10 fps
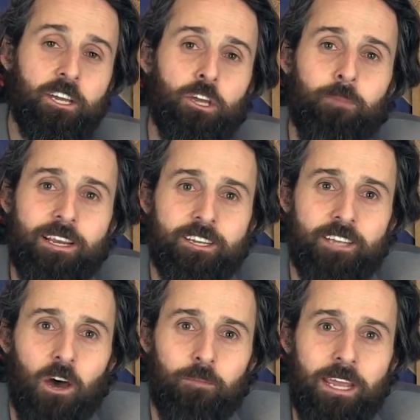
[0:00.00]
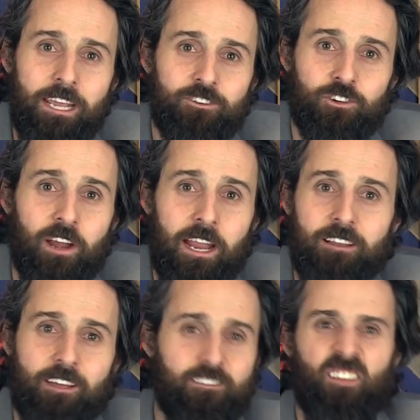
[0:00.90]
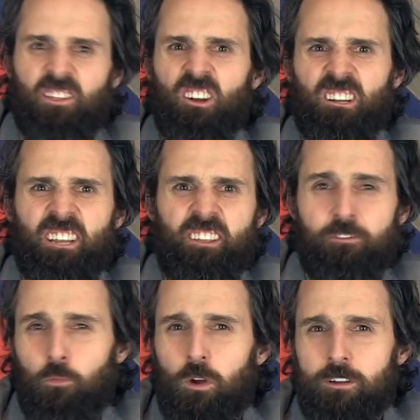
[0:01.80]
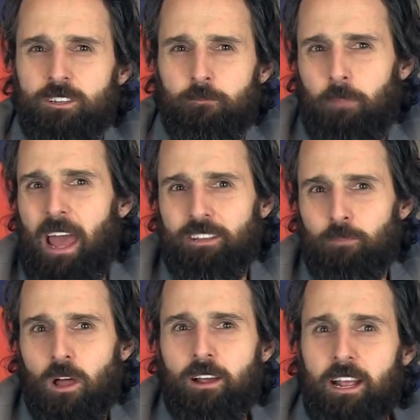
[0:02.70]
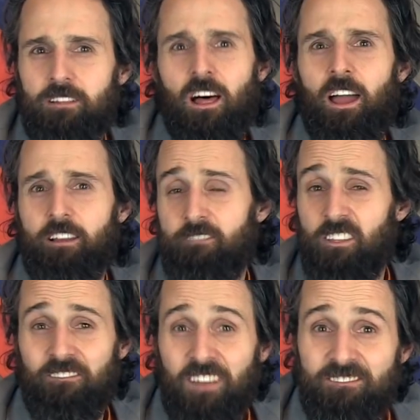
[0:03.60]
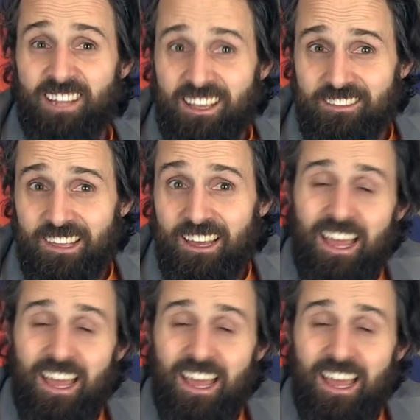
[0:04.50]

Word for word: You mean to tell me he'd trade like the 13th worst pass blocking line for the 15th